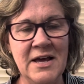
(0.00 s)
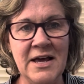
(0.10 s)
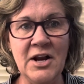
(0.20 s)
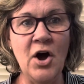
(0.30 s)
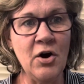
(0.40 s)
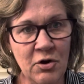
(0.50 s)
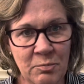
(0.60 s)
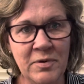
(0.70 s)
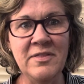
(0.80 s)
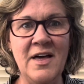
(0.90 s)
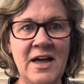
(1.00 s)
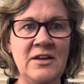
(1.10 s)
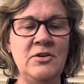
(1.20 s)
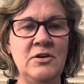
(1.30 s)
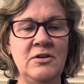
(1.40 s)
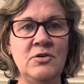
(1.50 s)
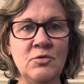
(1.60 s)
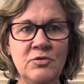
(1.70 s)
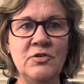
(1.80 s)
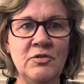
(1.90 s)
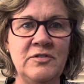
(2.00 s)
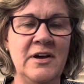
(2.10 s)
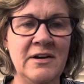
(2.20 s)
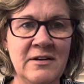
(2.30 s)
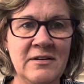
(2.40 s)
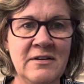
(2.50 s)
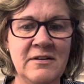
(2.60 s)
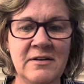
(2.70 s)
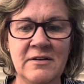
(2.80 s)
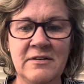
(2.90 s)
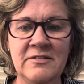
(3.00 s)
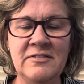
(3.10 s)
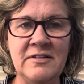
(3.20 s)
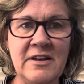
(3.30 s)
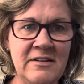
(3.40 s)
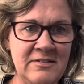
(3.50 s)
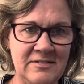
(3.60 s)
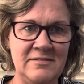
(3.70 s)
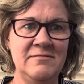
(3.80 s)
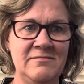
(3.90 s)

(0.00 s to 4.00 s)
and hope that your doctor sees